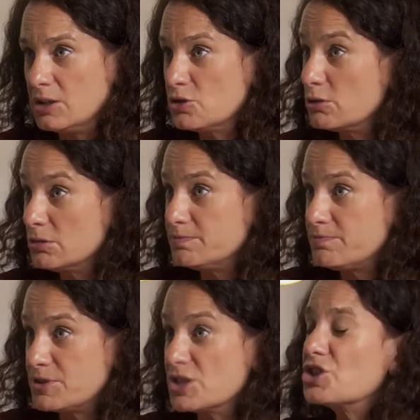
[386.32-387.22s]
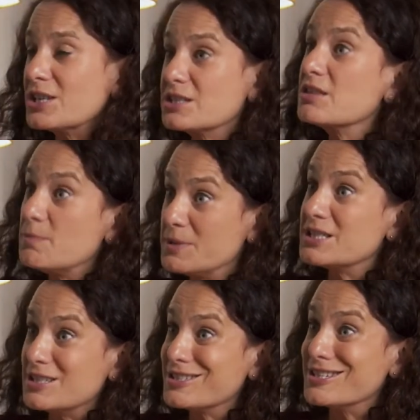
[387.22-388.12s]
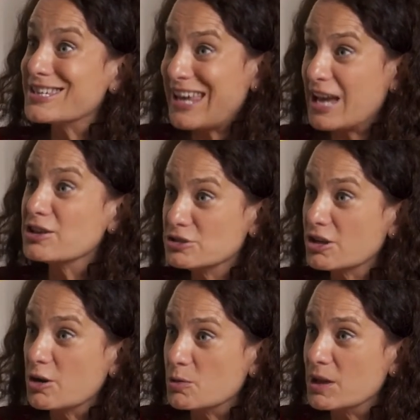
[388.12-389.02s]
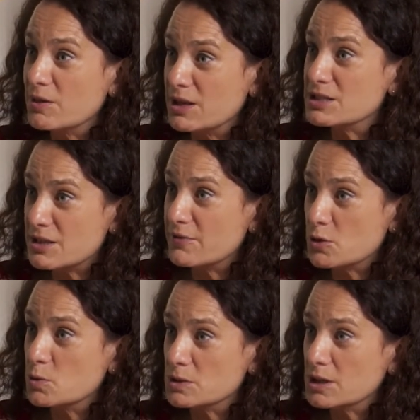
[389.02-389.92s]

And you're suggesting that businesses can grow in these difficult